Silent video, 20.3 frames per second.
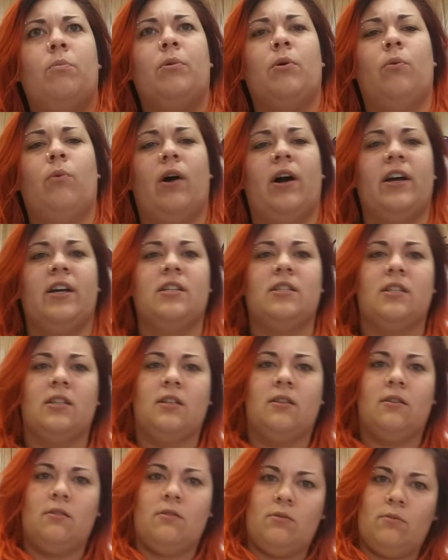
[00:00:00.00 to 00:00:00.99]
but why is
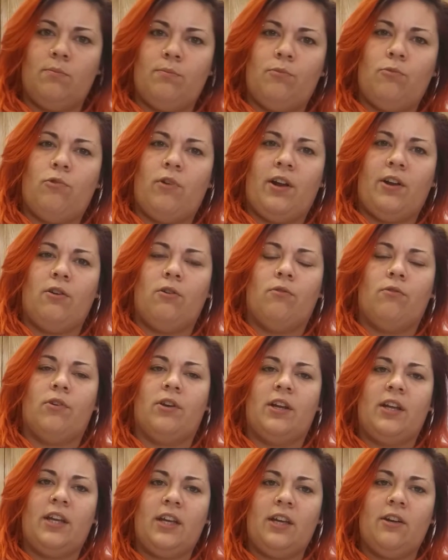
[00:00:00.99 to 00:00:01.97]
it red over
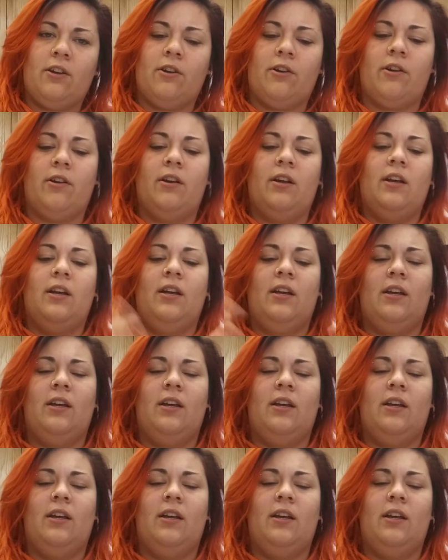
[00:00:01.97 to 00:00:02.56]
here?